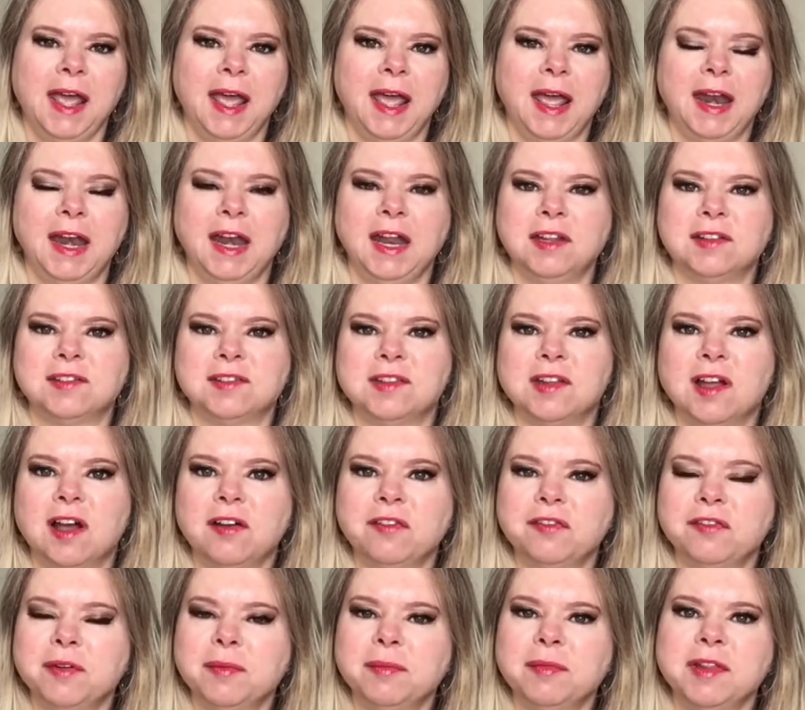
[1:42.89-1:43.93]
And it's
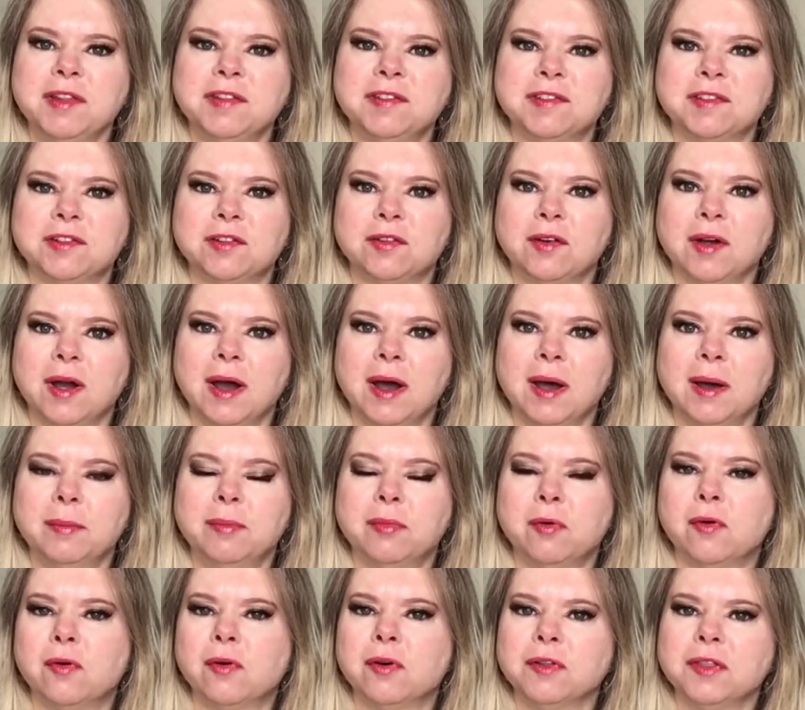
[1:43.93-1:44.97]
not from the
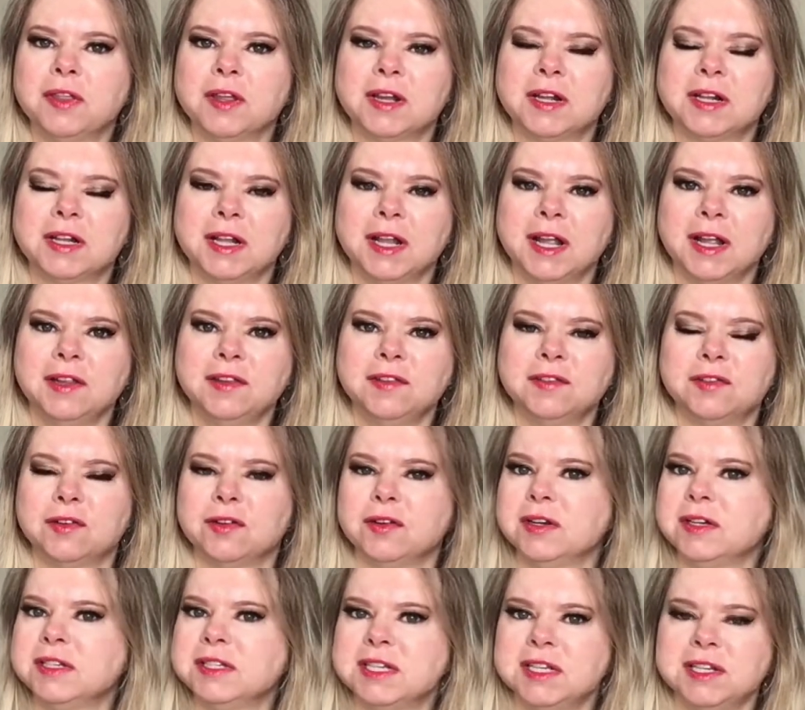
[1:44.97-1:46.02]
scrub or the
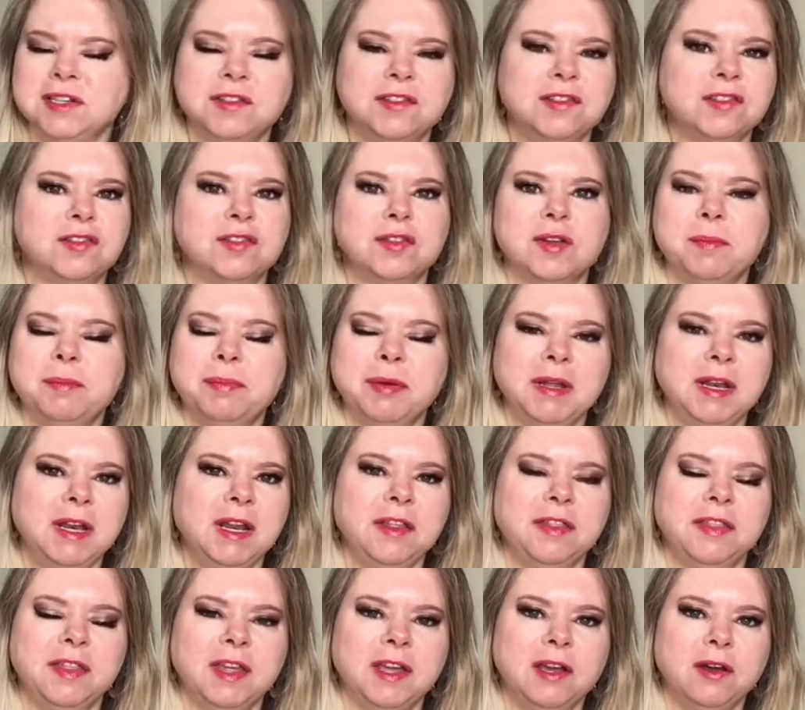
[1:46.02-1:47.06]
cleanser. It didn't strip
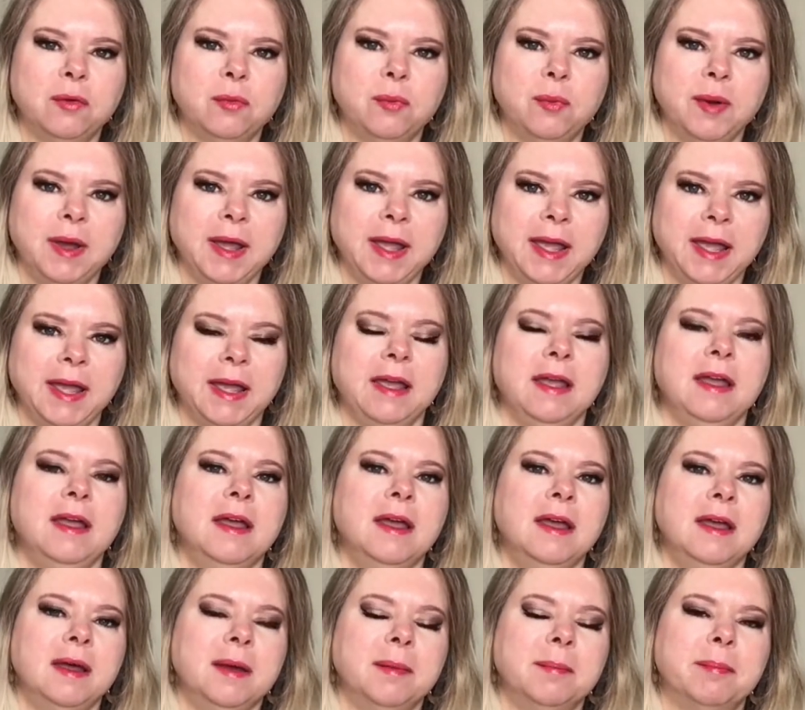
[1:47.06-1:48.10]
anything away.
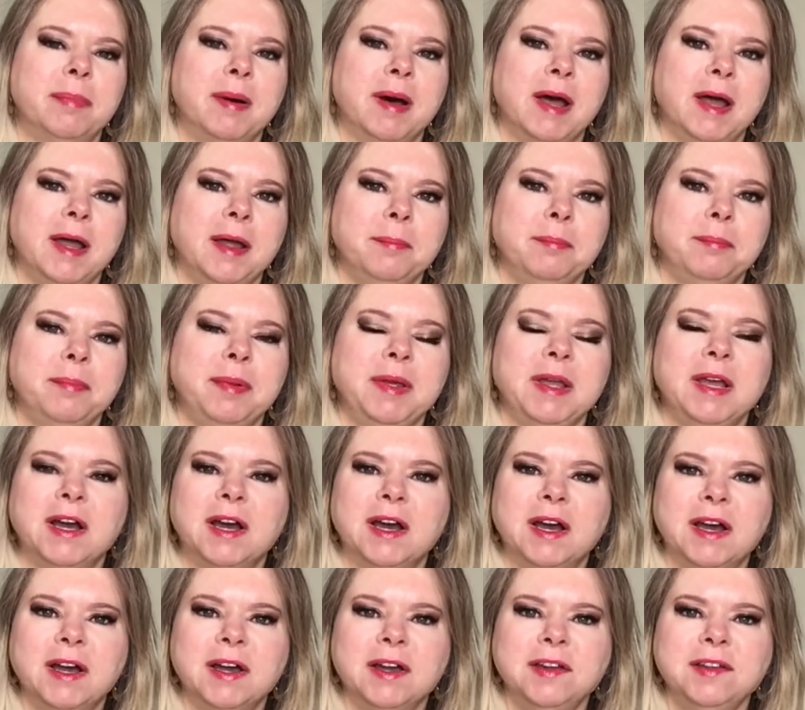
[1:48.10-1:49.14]
But
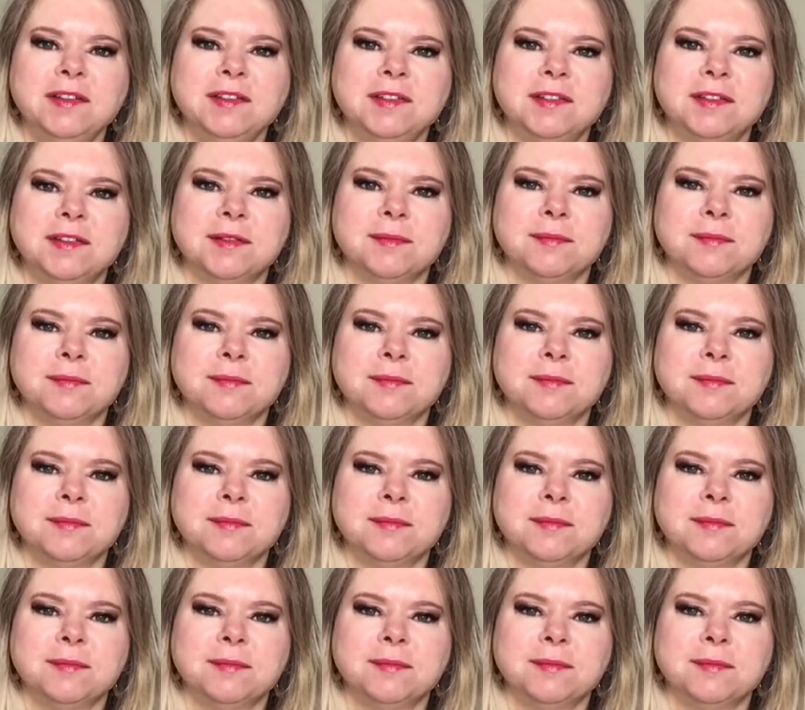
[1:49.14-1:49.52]
because